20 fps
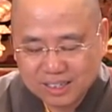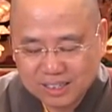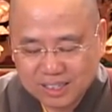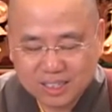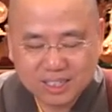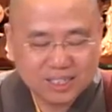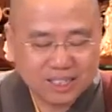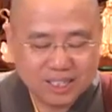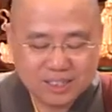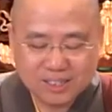
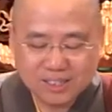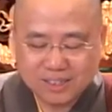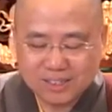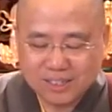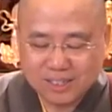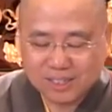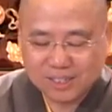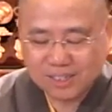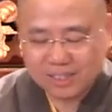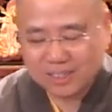This
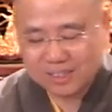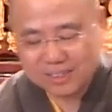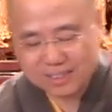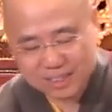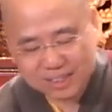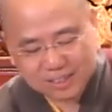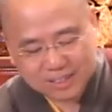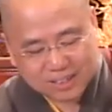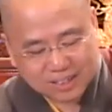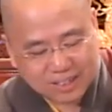sentence
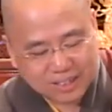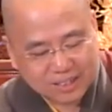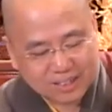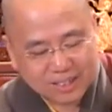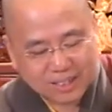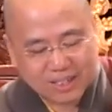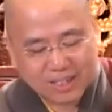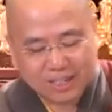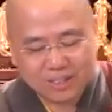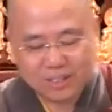
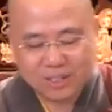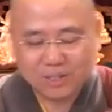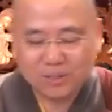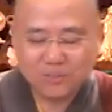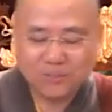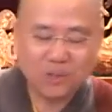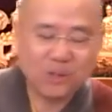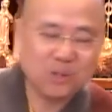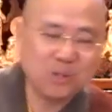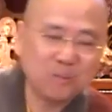is another
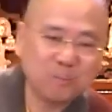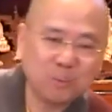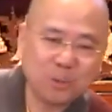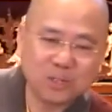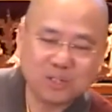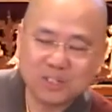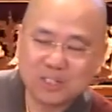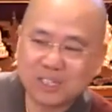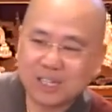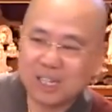very
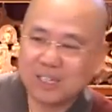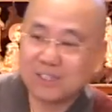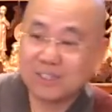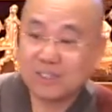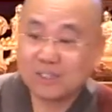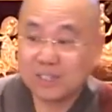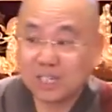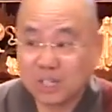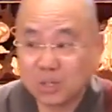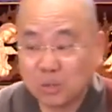important
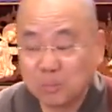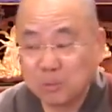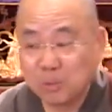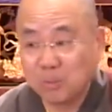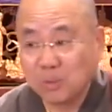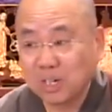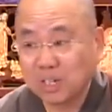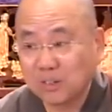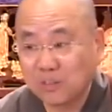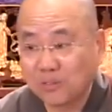sentence. It could be
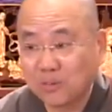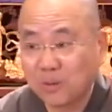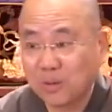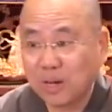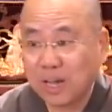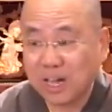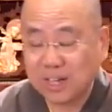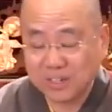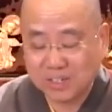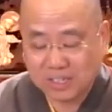one of the
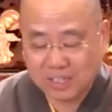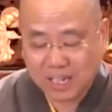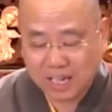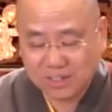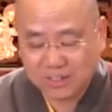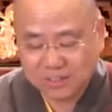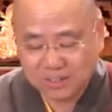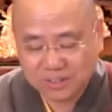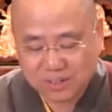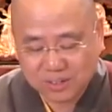4-line
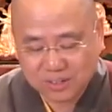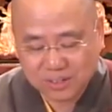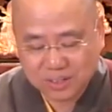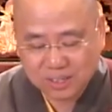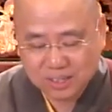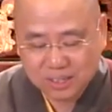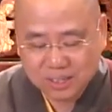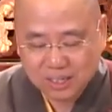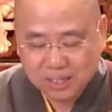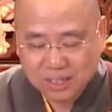stanzas.
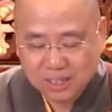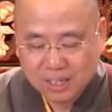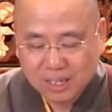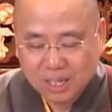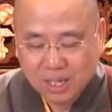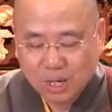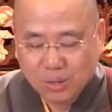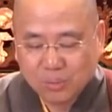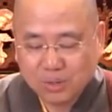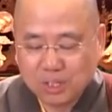
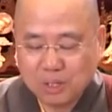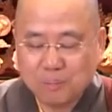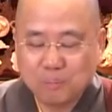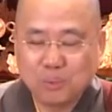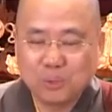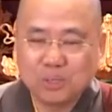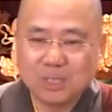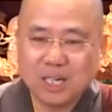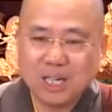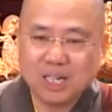When the
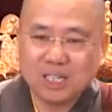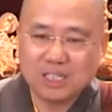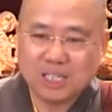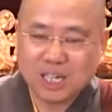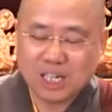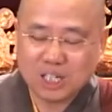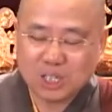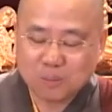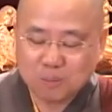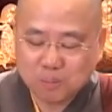Buddha is
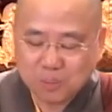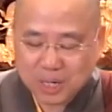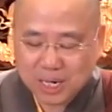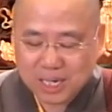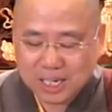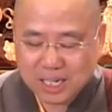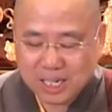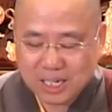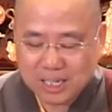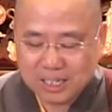
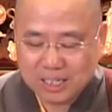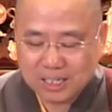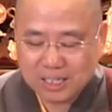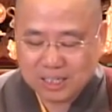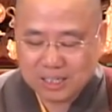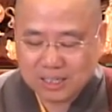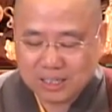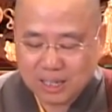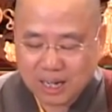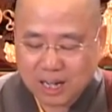explaining
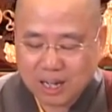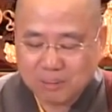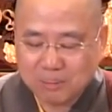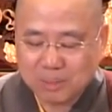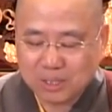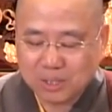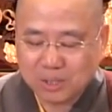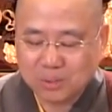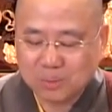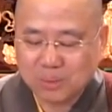the
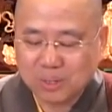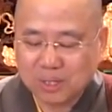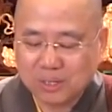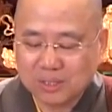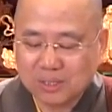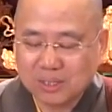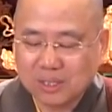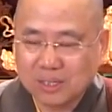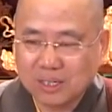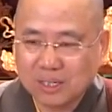Dharma to
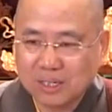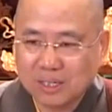us,